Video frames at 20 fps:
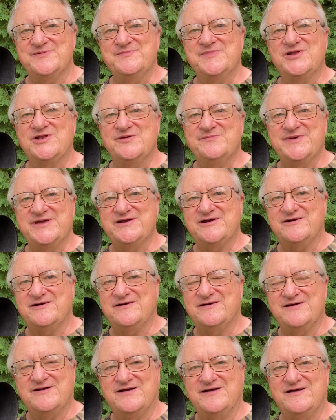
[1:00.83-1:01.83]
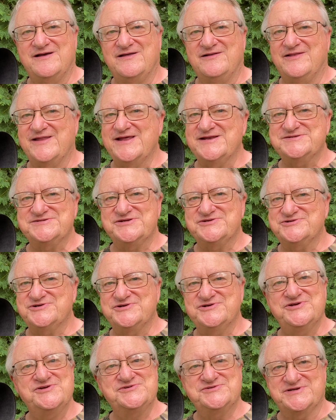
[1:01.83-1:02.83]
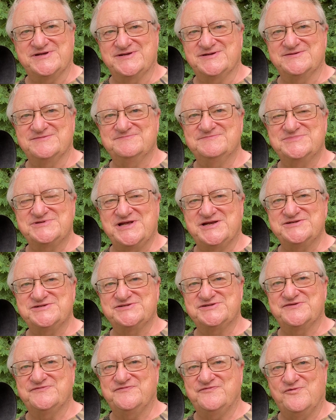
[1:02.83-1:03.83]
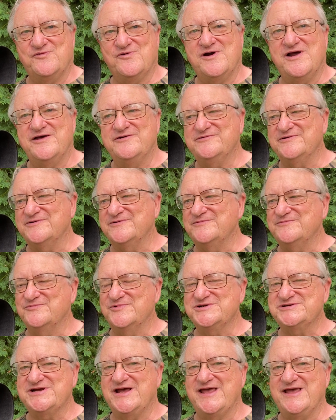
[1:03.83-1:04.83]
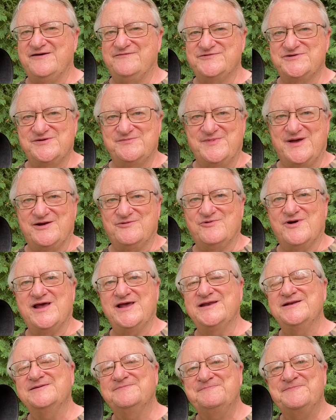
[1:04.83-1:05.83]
millimeter lens that you're using, such as a 400, which I have to my right.